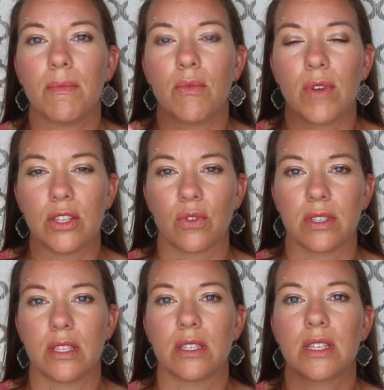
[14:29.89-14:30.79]

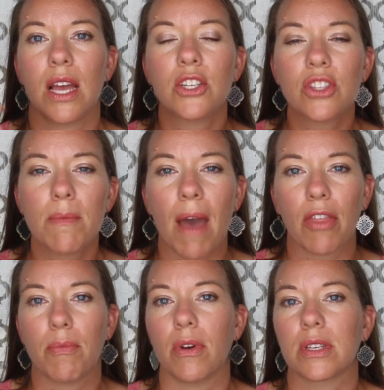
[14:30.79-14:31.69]
resources, touch the
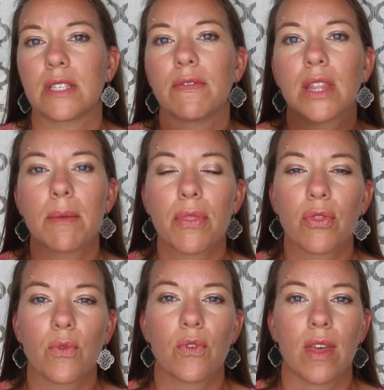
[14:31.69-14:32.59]
math books, flip
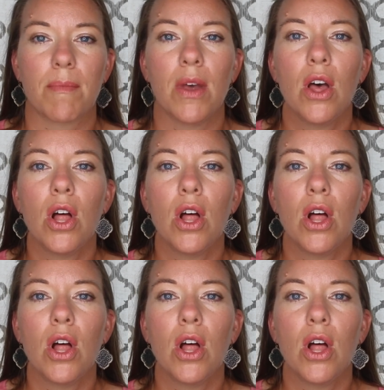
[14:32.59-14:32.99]
through them,